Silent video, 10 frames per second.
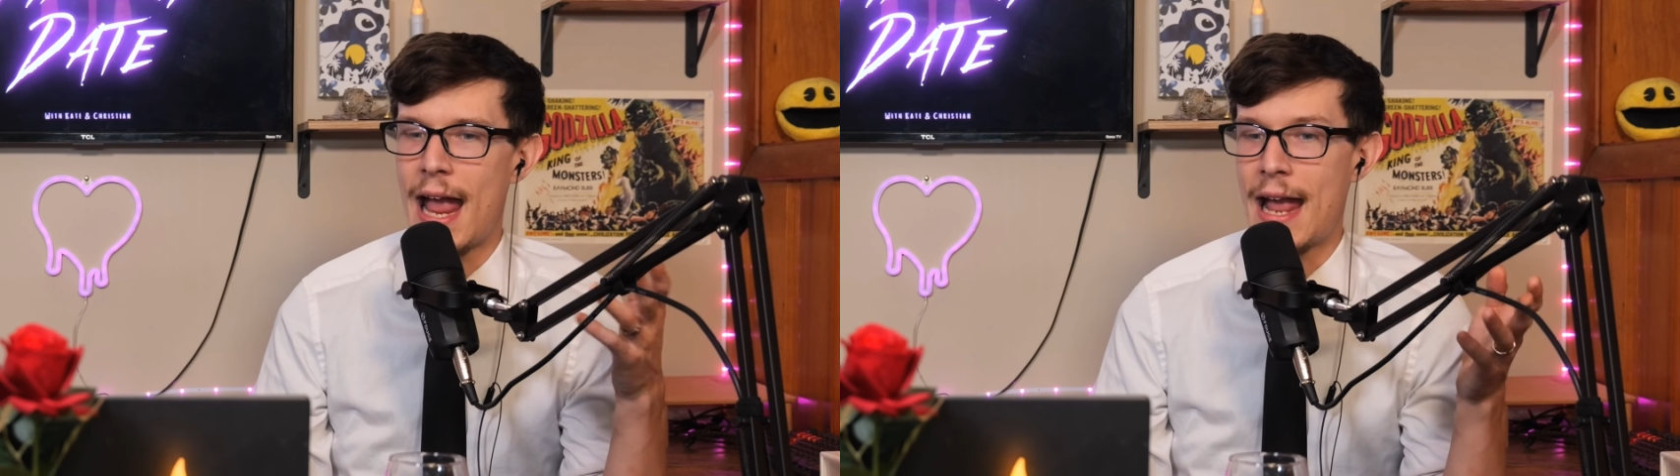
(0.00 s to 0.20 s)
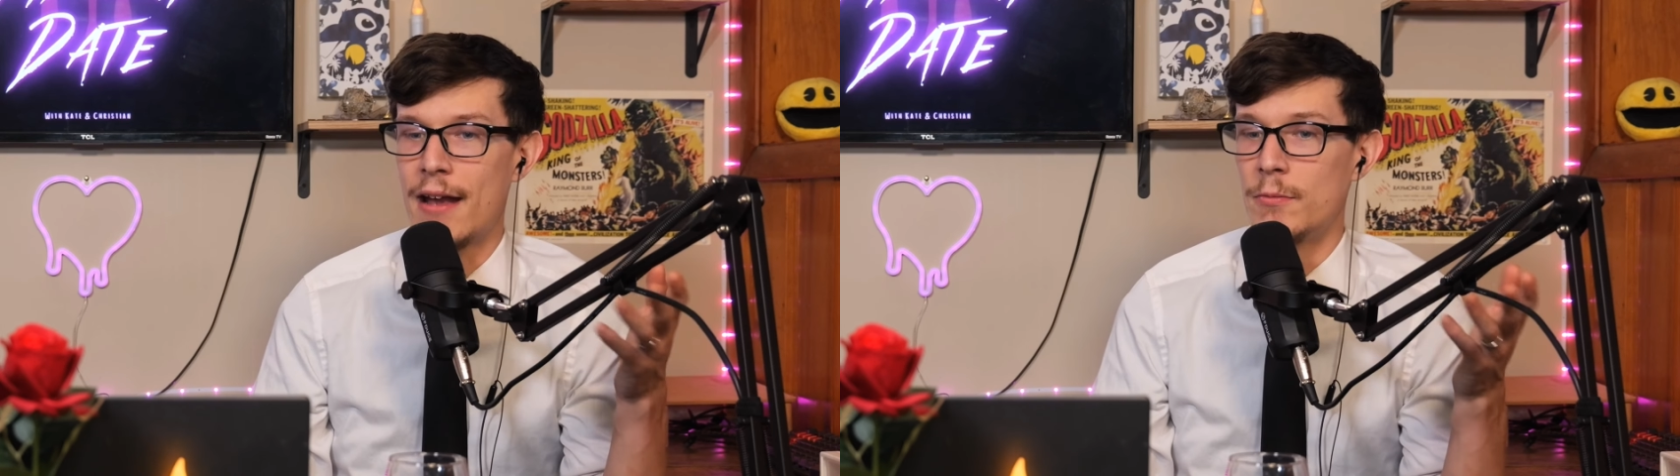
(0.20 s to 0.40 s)

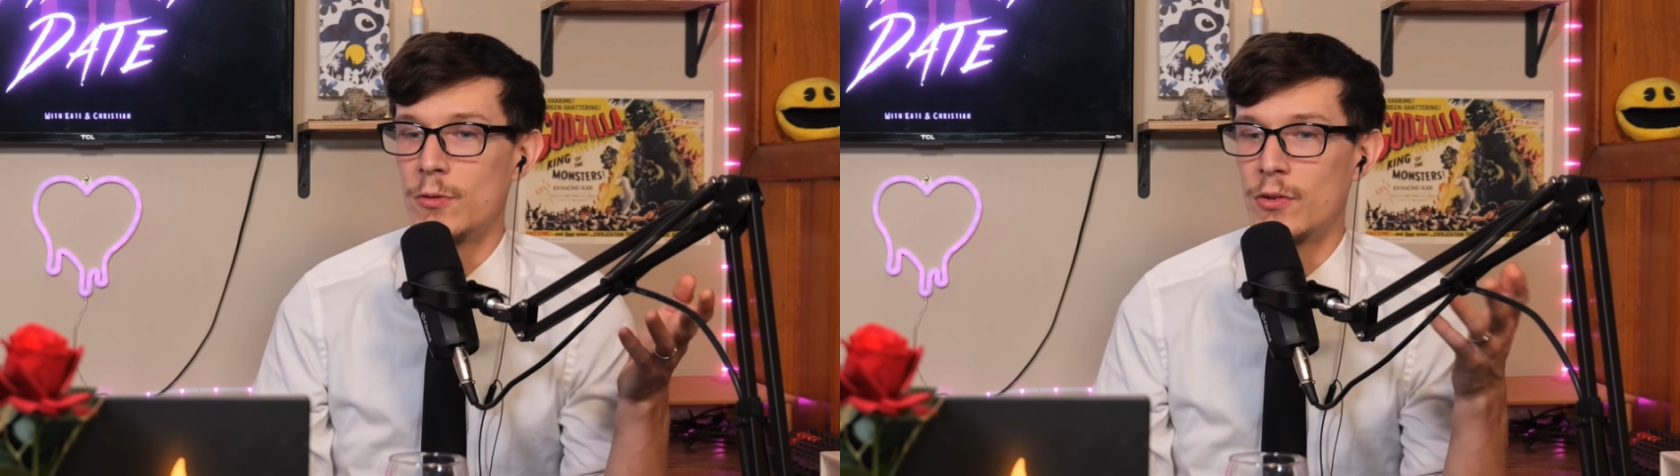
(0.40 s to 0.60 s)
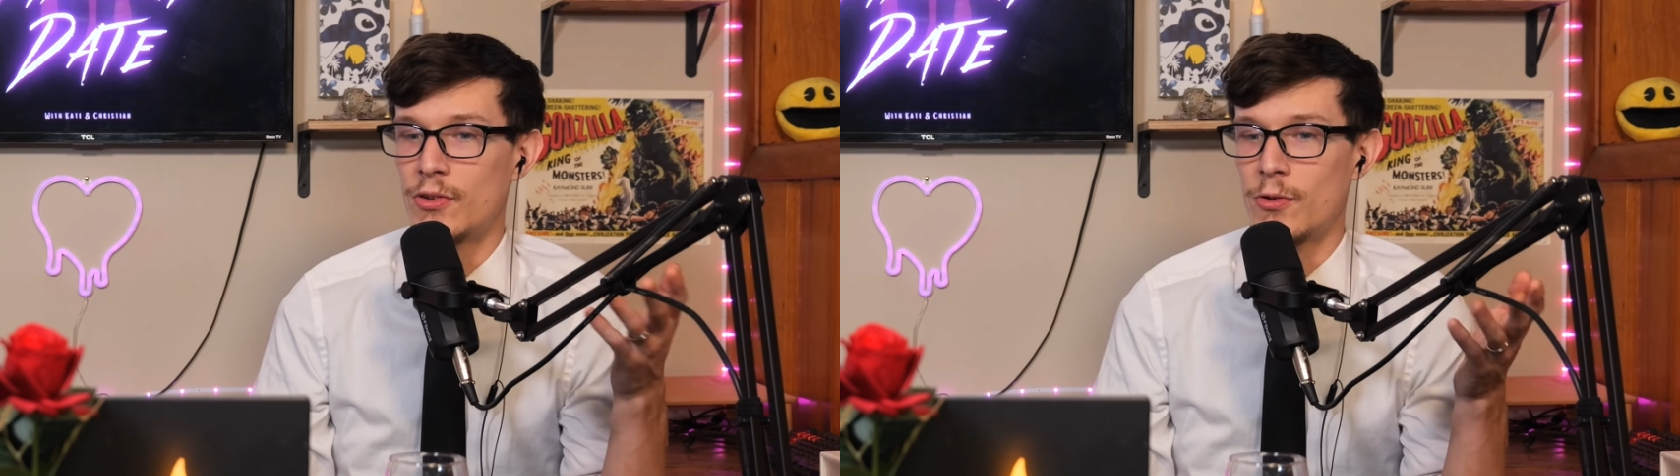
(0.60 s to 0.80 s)

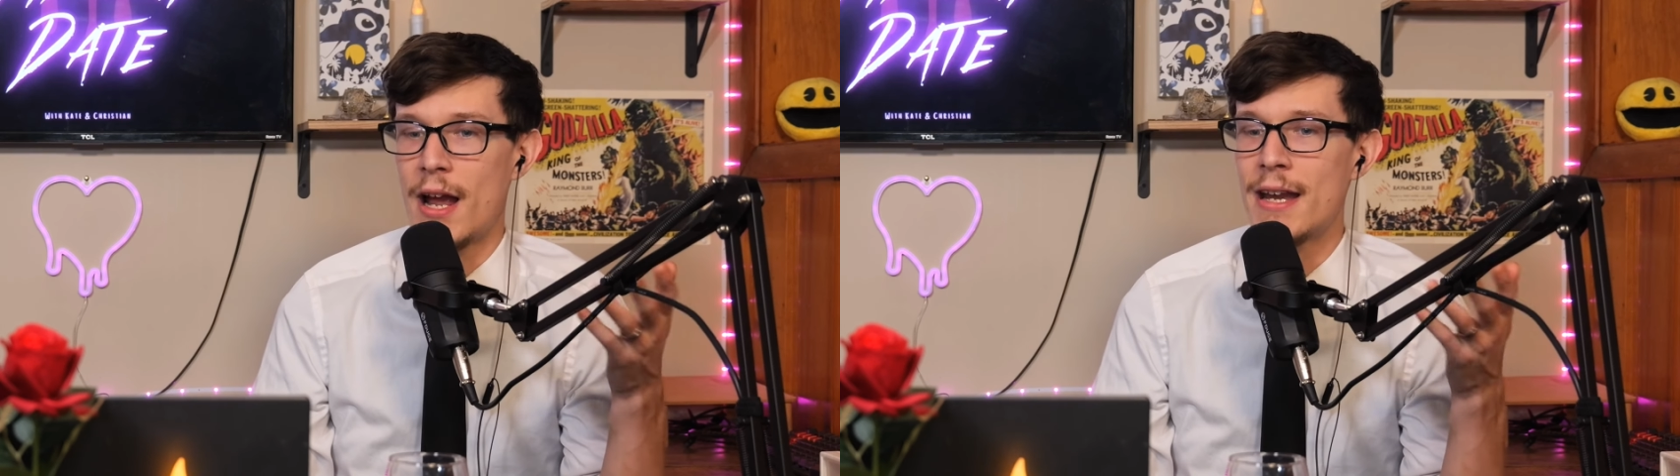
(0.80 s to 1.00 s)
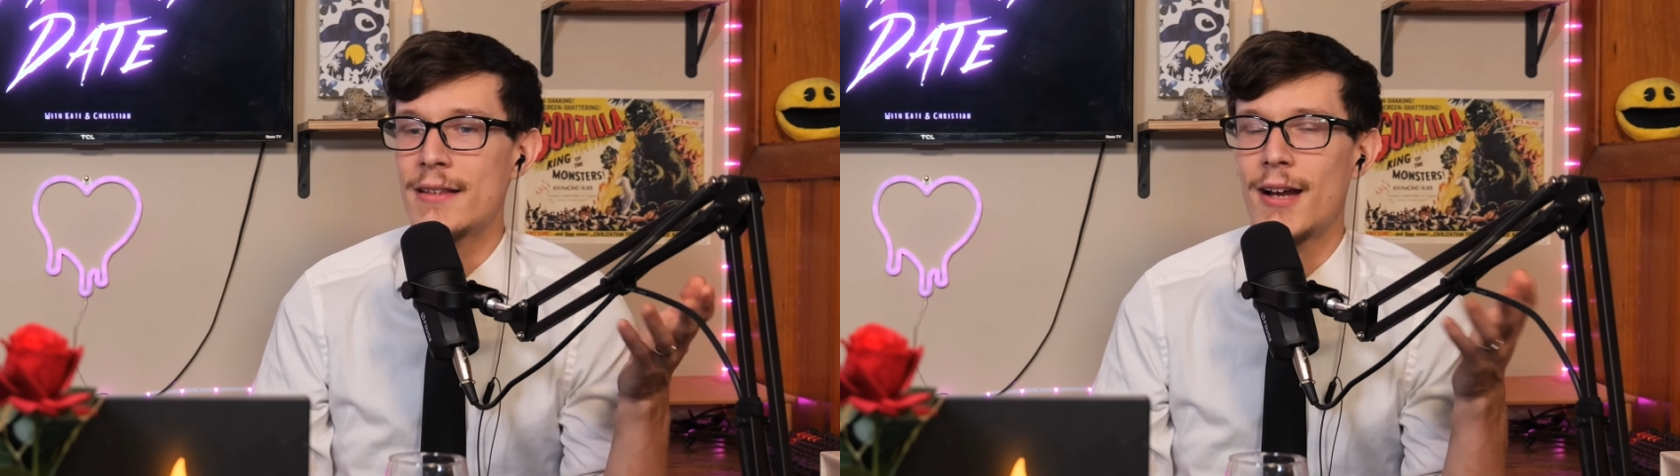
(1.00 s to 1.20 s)
animals or
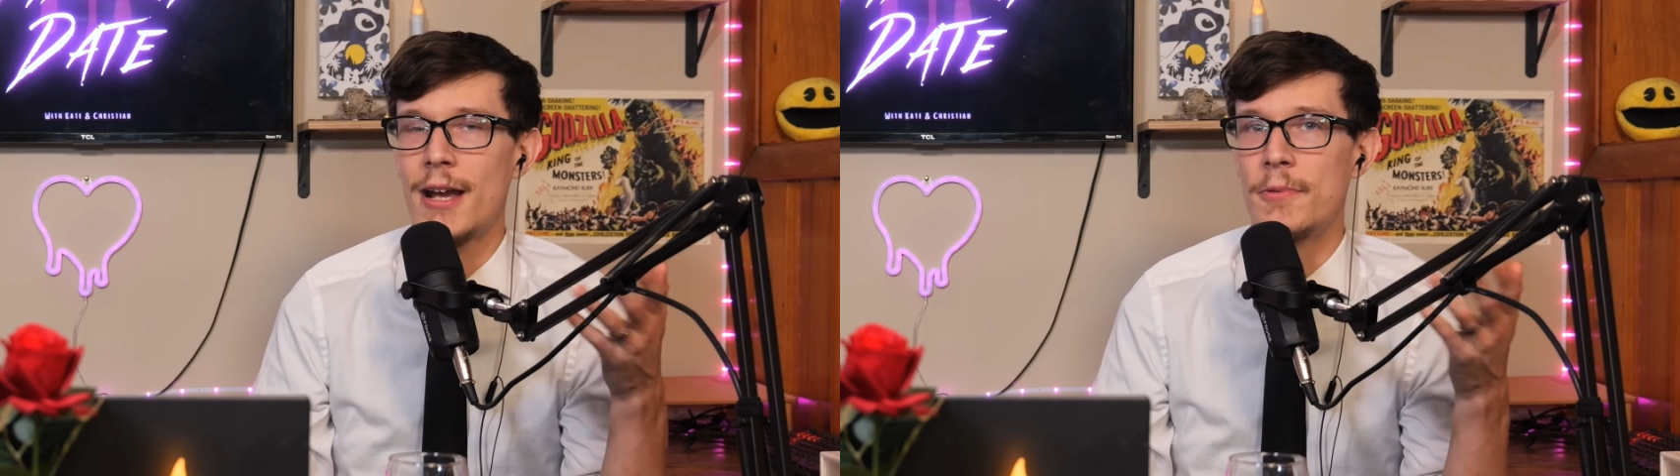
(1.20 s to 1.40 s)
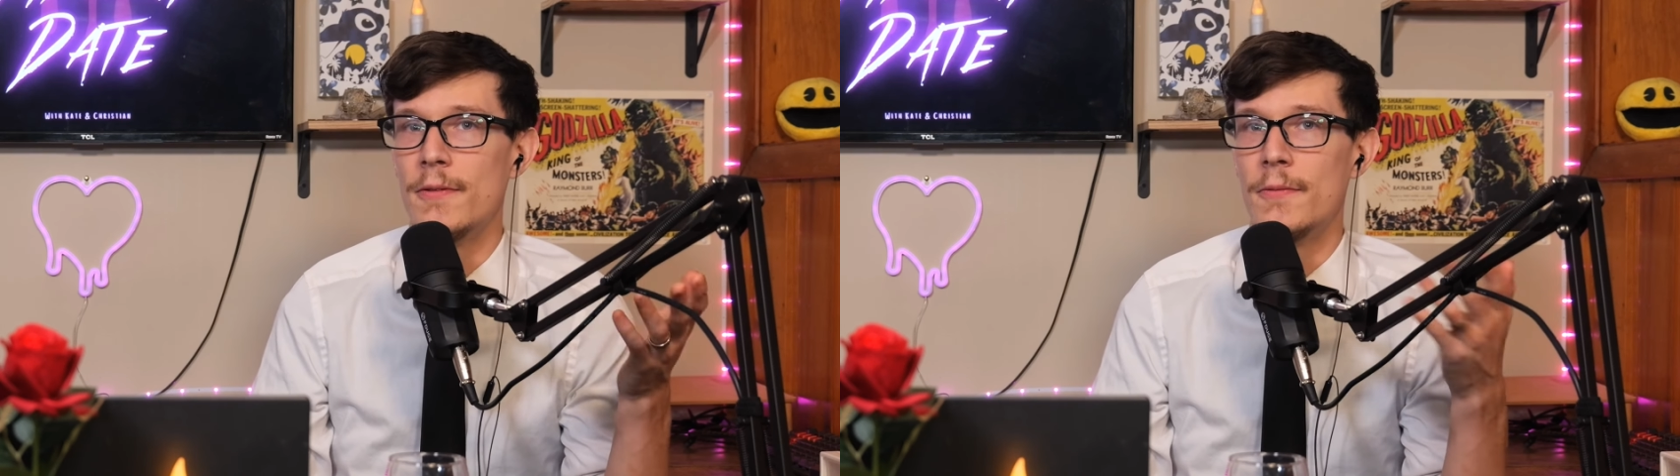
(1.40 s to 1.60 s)
any
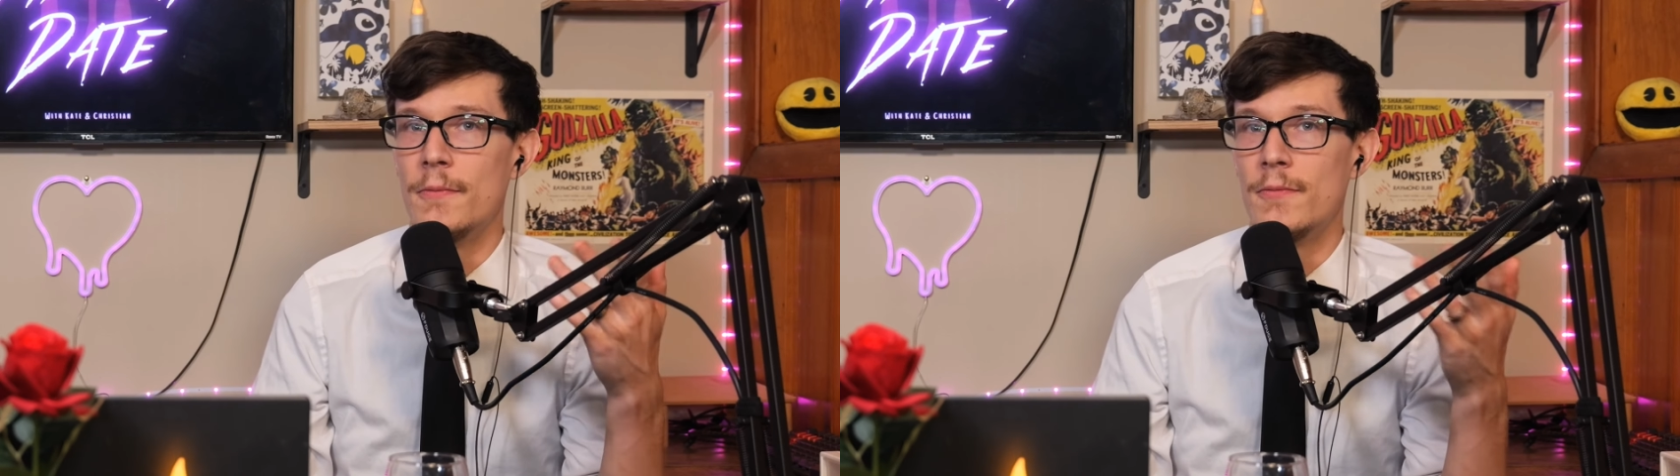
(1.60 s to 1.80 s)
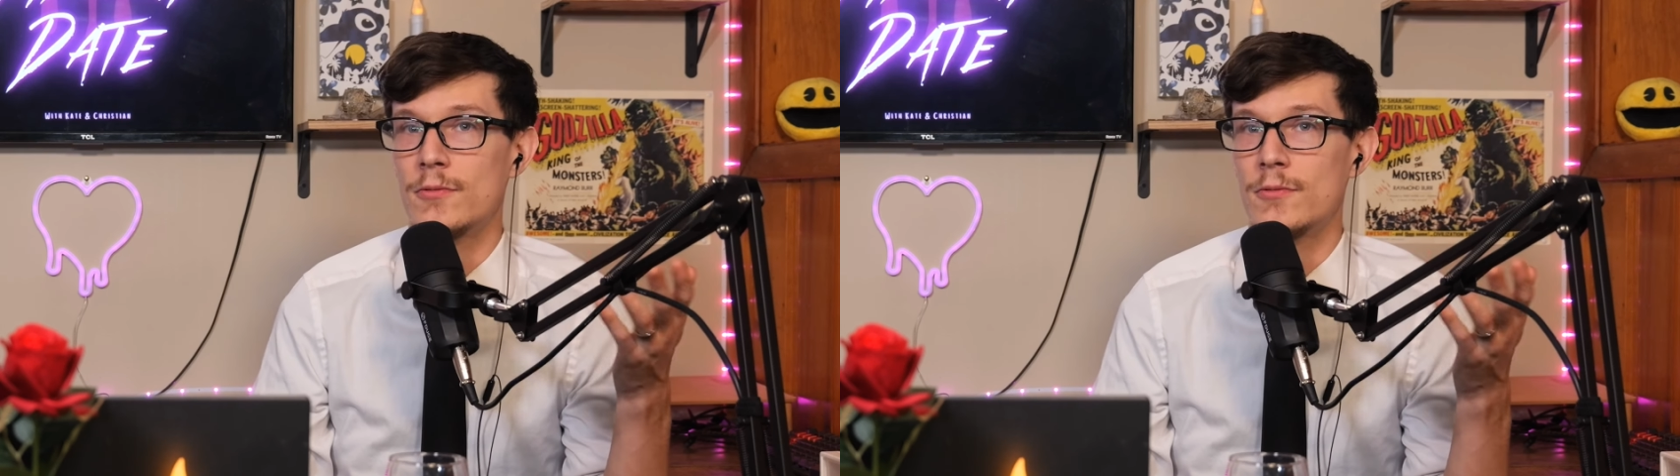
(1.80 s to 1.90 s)
type of